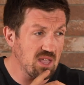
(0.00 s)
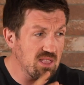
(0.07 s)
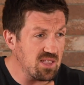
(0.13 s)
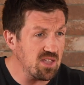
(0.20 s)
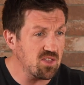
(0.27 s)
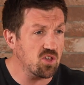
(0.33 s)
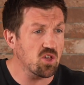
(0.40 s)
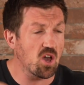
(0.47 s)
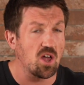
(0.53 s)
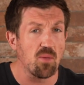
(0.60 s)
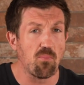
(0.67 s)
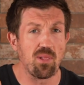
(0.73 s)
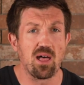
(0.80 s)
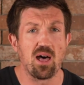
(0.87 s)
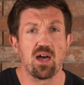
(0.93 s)
It teaches you
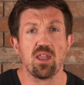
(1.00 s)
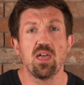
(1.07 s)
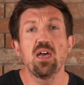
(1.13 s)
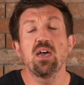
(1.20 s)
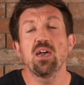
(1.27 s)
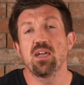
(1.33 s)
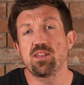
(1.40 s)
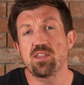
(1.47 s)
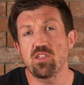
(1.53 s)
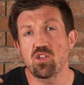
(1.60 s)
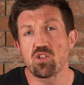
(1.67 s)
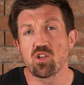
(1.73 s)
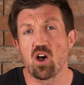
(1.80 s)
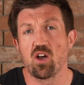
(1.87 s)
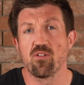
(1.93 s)
how to plan. It
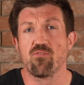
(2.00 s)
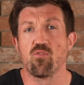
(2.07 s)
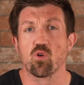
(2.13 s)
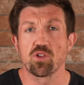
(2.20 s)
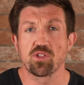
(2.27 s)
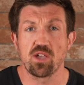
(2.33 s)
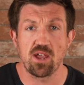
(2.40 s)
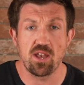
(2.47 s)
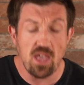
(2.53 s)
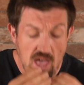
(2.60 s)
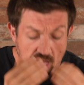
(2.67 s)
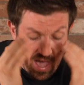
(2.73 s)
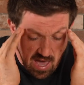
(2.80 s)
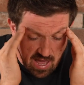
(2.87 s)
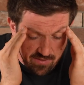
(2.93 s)
teaches you how to foresight.
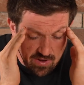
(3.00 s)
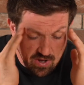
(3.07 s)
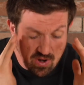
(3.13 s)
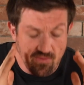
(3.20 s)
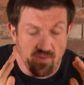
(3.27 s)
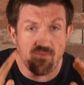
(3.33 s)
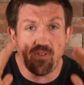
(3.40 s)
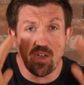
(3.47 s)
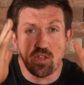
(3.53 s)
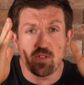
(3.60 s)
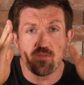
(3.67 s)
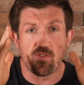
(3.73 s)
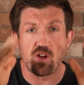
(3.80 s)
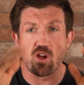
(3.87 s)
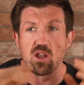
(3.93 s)
And if you don't have a
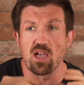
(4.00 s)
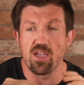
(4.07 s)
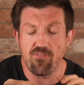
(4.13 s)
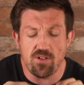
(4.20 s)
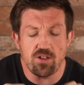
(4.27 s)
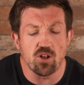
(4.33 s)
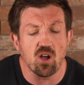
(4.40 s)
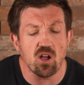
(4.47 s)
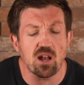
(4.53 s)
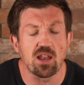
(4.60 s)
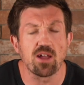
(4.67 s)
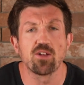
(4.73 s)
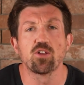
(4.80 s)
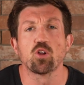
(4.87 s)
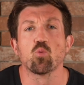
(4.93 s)
vision for your life and you're
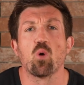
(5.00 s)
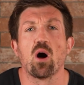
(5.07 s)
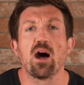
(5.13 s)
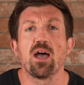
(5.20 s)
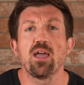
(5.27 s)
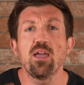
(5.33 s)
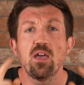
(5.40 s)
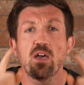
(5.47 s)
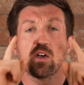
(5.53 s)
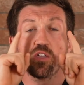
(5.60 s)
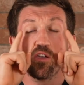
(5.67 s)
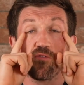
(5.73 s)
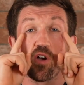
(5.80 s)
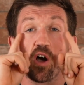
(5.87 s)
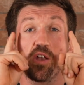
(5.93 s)
not clear on your why,
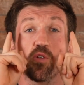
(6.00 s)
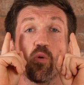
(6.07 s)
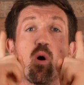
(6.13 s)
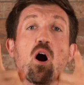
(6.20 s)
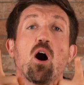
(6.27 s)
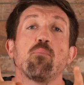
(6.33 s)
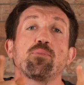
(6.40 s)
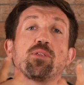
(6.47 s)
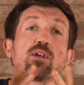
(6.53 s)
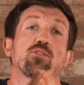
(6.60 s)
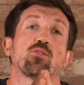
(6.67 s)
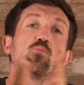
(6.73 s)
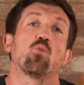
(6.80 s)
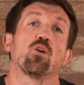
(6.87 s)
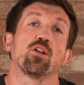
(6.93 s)
you've got no
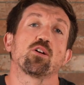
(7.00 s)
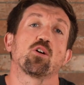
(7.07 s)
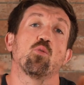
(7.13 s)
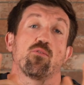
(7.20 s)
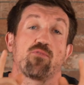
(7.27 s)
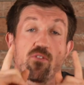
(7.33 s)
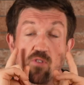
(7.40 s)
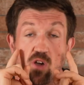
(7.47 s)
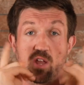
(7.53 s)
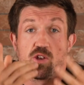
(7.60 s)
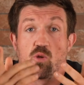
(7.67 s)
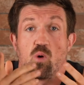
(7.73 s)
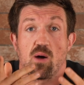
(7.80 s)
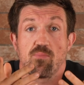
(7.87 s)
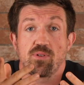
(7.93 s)
optics on where to go. If you've
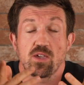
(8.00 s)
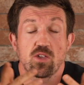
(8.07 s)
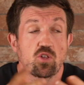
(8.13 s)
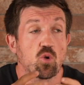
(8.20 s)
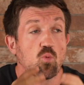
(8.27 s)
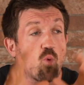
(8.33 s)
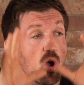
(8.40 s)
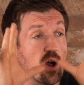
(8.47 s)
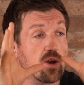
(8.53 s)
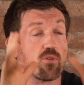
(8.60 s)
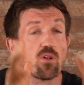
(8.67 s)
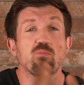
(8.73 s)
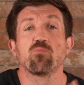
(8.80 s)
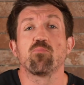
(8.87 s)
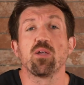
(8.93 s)
got no optics, you're
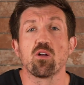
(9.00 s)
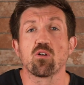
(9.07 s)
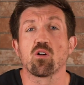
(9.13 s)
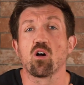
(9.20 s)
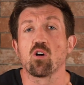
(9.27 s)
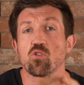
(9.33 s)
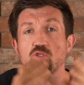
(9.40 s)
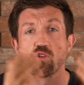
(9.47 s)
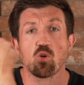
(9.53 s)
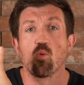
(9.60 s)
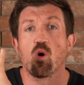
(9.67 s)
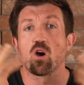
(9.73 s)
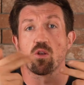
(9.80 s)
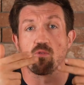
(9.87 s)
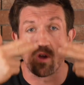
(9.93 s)
walking around with beer goggles or
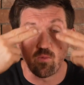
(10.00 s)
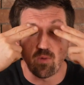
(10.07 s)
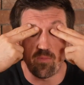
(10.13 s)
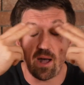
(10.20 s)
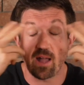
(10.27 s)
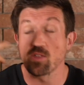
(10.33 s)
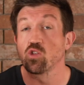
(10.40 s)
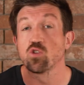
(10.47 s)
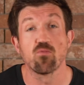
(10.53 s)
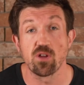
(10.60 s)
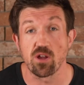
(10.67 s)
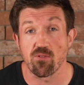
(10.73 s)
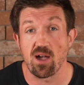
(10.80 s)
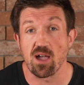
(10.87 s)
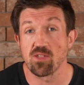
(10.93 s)
you're walking around with patches
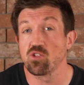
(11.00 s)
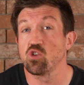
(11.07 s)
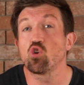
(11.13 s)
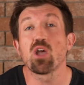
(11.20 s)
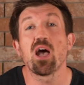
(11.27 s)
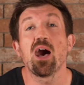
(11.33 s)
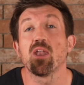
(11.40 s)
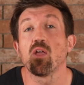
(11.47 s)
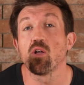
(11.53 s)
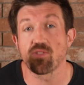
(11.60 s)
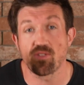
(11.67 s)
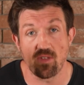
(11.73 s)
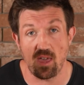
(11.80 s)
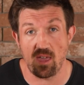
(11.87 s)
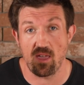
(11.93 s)
over your eyes. You
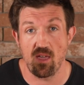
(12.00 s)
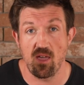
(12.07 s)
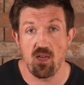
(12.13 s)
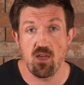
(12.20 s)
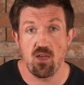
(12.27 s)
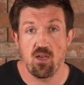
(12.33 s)
cannot see.